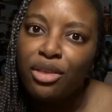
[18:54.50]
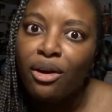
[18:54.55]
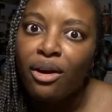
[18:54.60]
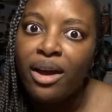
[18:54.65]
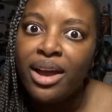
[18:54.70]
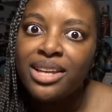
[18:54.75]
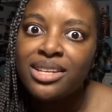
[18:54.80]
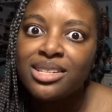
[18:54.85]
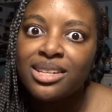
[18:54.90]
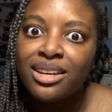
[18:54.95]

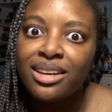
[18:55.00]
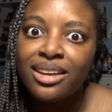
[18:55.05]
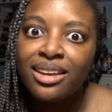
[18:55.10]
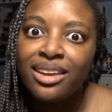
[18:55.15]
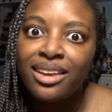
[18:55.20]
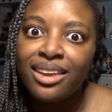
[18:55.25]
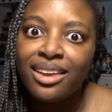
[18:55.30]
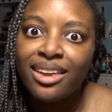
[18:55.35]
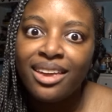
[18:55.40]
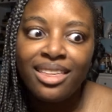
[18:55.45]
thought
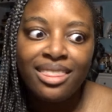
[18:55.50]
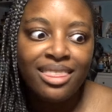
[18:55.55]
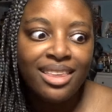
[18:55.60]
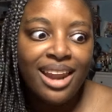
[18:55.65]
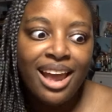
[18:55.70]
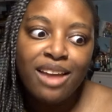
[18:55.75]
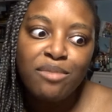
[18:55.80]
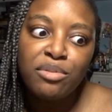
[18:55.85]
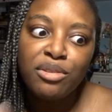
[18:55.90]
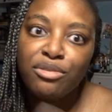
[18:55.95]
that
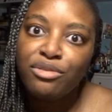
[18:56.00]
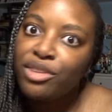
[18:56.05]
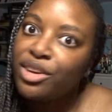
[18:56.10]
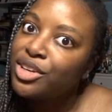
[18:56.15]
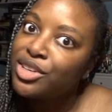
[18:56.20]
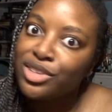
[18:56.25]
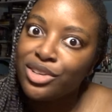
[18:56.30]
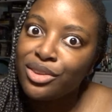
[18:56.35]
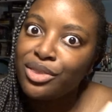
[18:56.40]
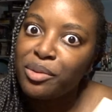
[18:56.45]
I'd be
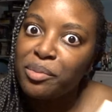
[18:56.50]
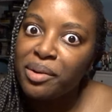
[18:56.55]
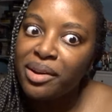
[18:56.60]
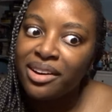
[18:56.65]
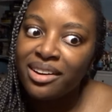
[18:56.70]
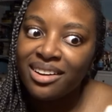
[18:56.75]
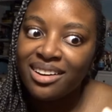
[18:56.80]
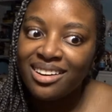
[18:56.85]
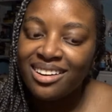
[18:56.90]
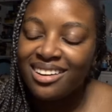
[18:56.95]
finishing the
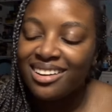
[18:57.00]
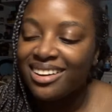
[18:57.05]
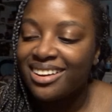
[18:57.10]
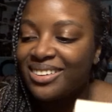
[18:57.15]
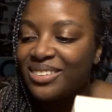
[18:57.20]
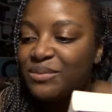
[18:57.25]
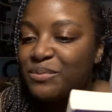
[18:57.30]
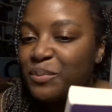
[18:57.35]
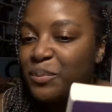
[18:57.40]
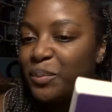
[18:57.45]
book,
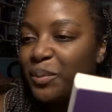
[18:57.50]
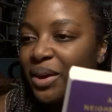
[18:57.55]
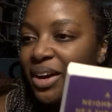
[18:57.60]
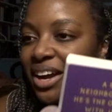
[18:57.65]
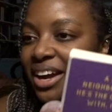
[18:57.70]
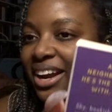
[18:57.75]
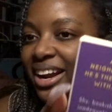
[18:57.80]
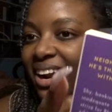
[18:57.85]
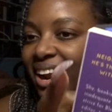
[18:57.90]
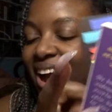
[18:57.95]

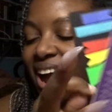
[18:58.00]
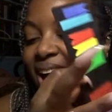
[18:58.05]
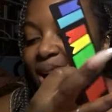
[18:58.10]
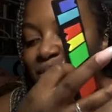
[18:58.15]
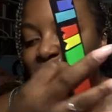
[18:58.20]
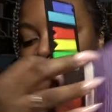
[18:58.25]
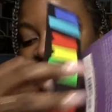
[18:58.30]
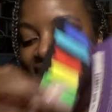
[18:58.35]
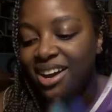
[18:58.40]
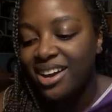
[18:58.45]
but
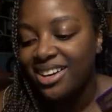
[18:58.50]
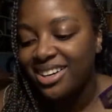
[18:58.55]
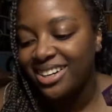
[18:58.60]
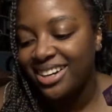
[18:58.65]
I'm not.